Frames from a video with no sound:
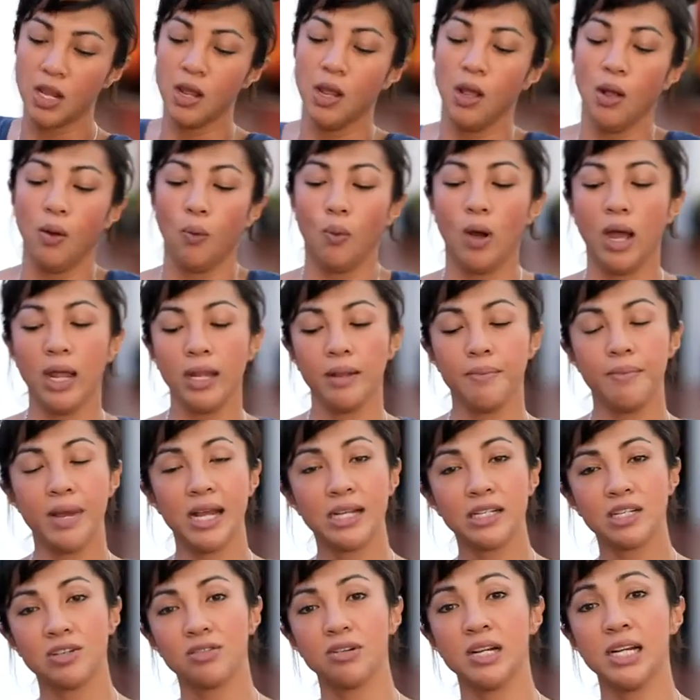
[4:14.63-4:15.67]
While the
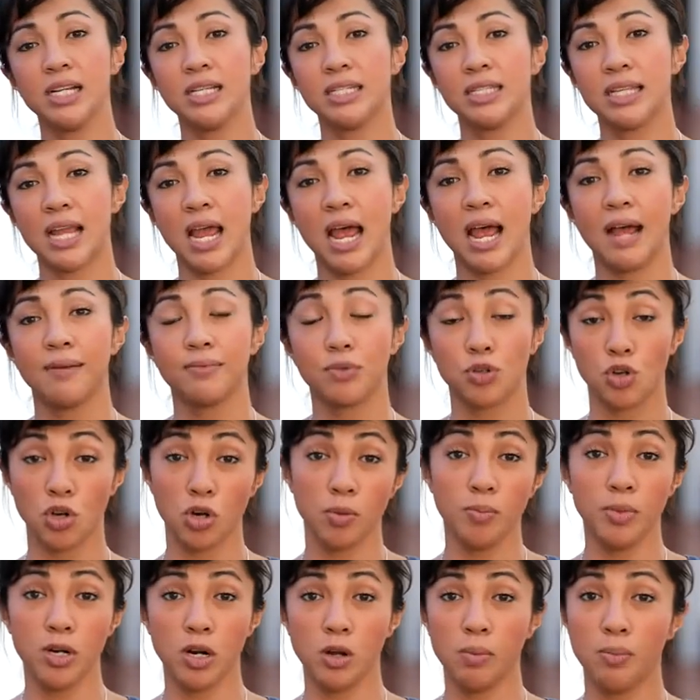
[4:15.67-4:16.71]
manta rays, they have
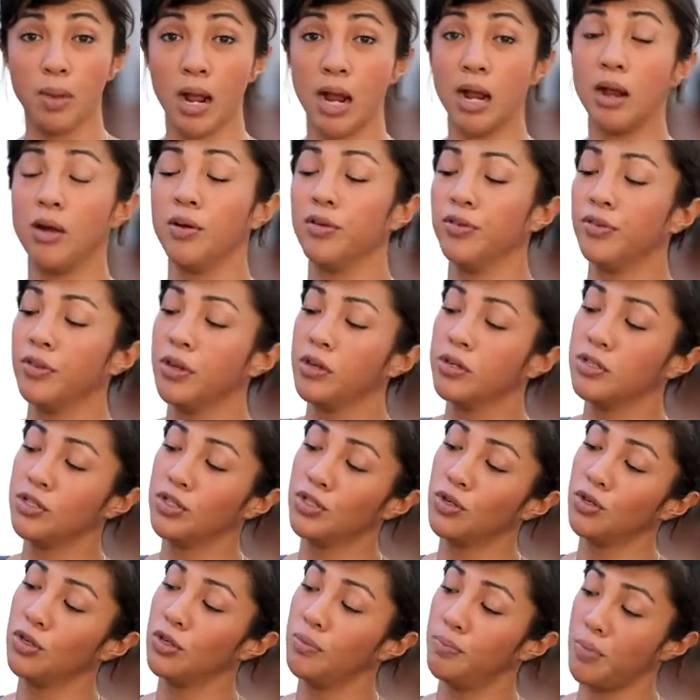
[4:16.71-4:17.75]
terminal mouth,
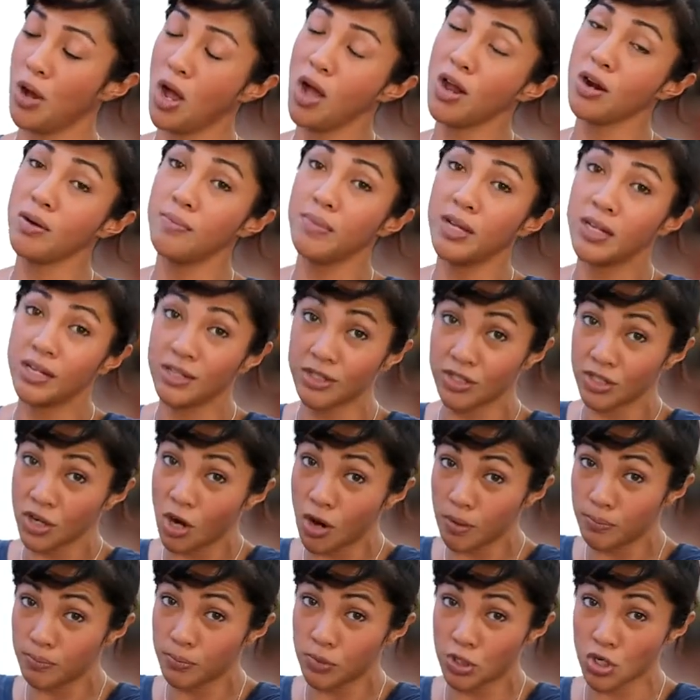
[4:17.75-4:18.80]
so the bottom and the
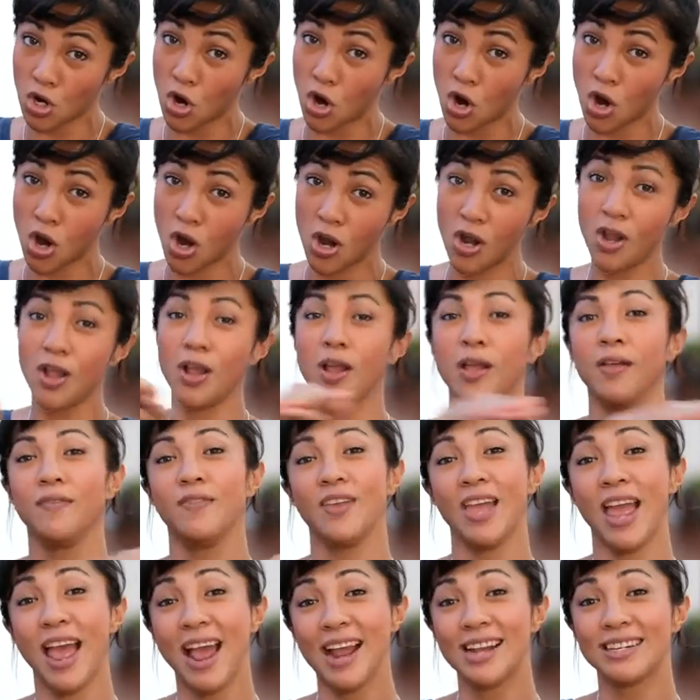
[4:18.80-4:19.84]
top jaw,
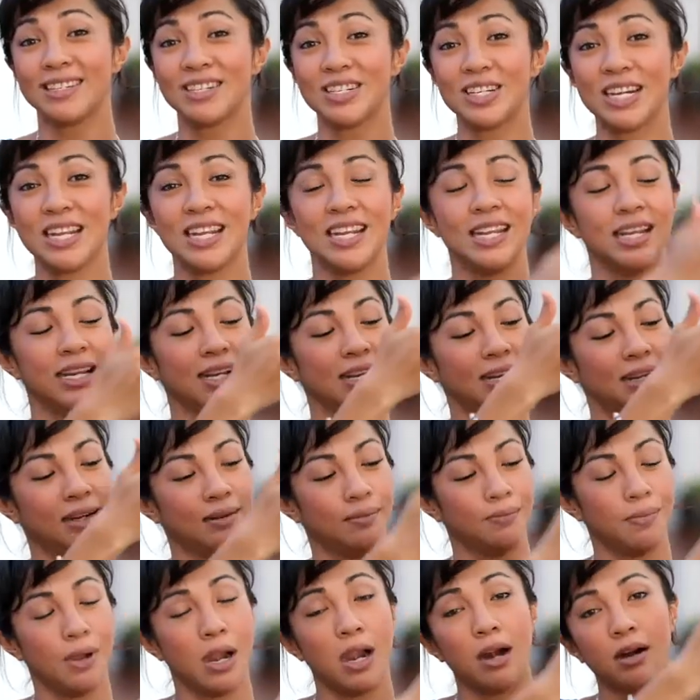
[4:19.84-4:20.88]
they're actually
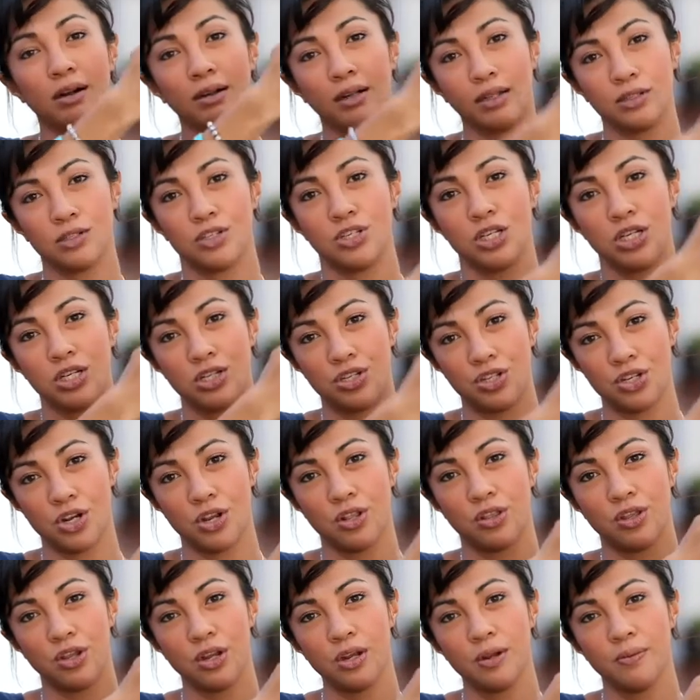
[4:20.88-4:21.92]
parallel to each
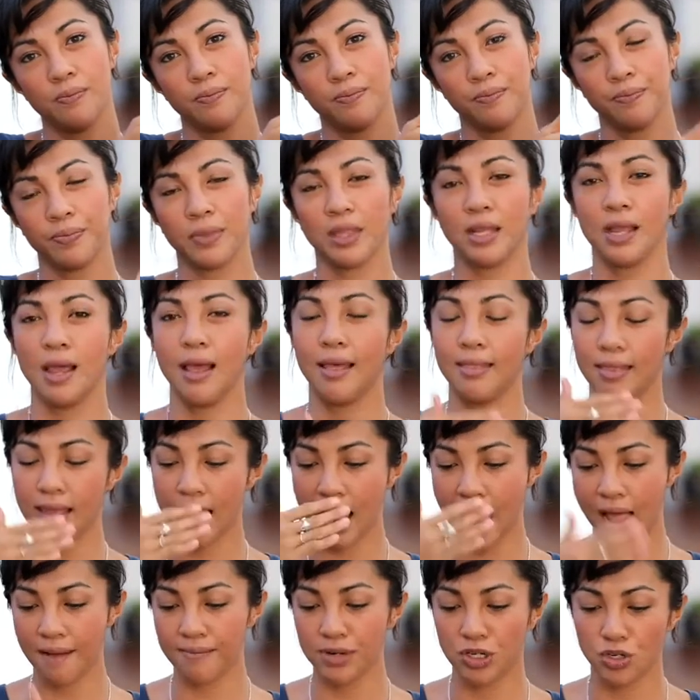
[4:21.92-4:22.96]
other, and they
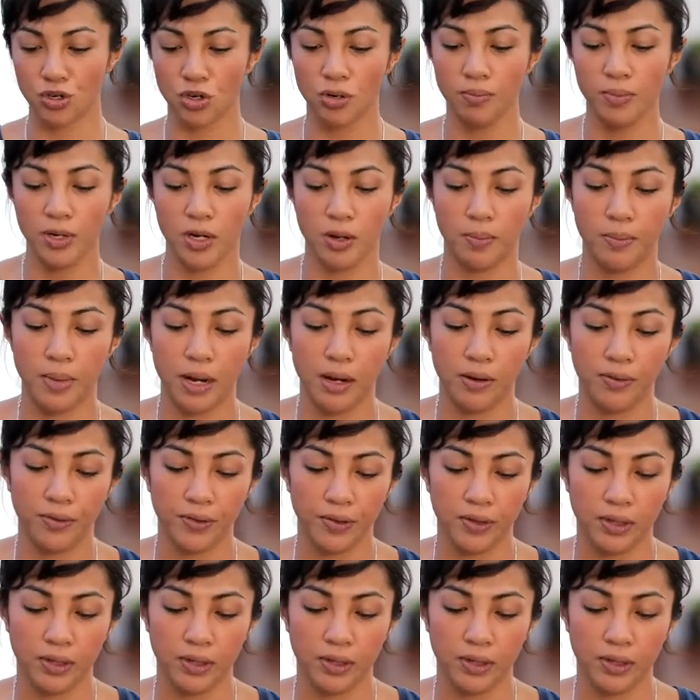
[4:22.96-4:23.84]
have a terminal mouth.